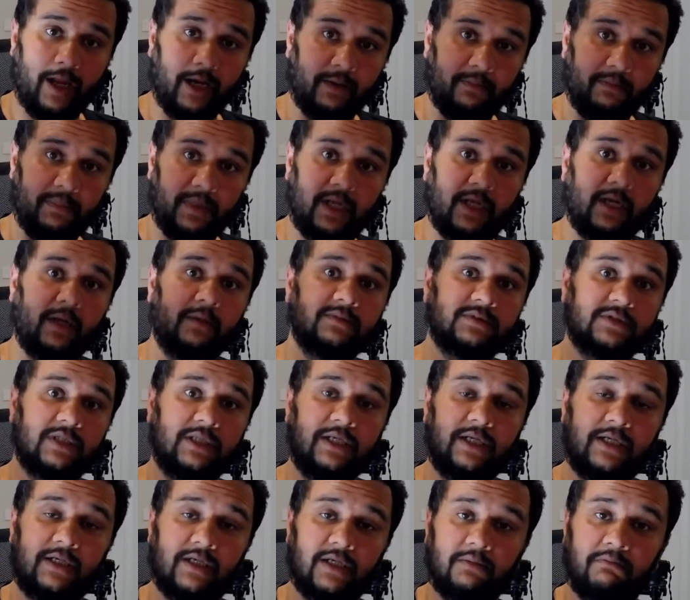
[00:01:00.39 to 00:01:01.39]
and becomes a
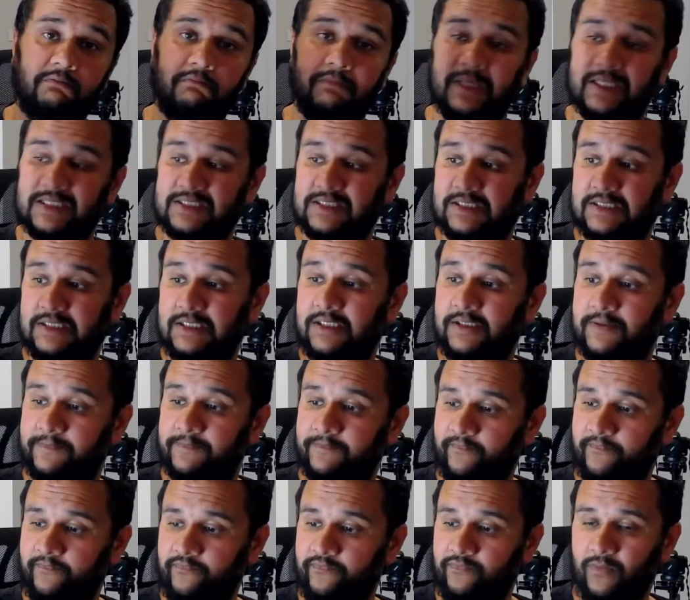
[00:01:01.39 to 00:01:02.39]
little messy
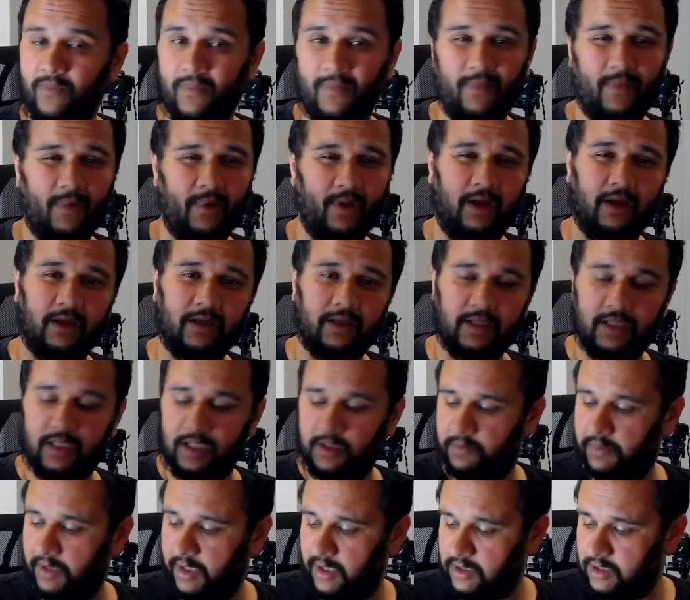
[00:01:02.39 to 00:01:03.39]

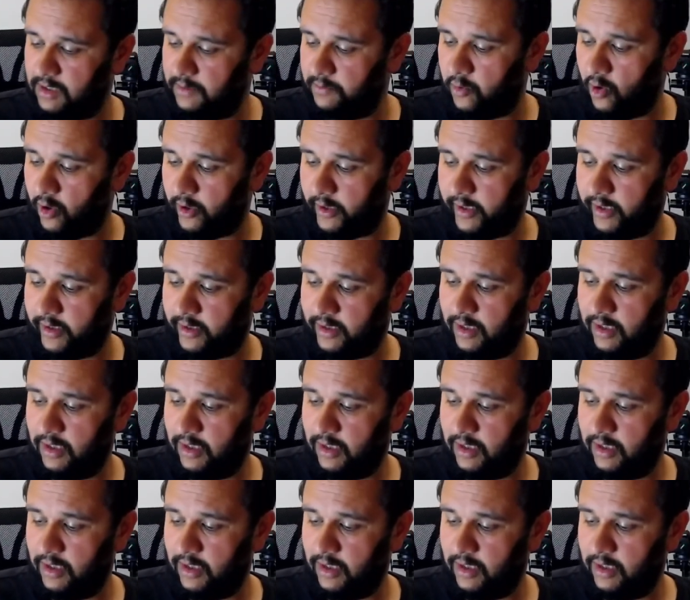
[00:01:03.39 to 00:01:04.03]
keeping in the pocket.